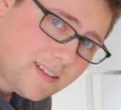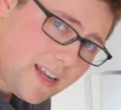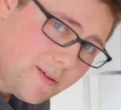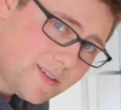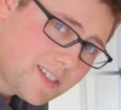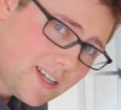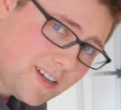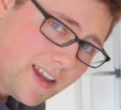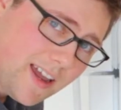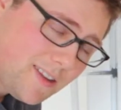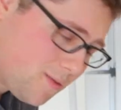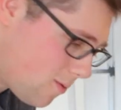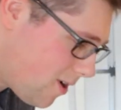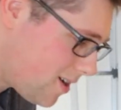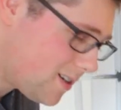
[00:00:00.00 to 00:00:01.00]
Now it's time to add
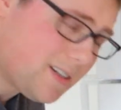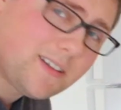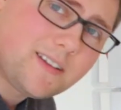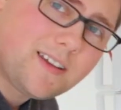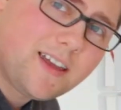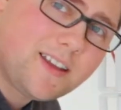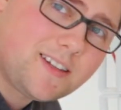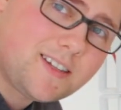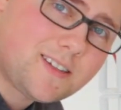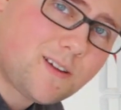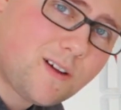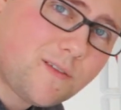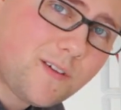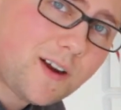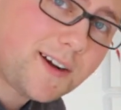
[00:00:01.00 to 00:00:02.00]
the water and
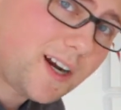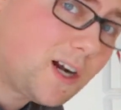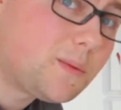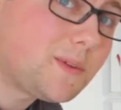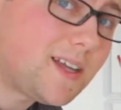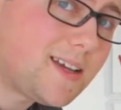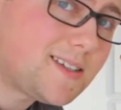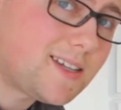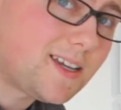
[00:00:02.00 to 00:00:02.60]
dissolve our caramelized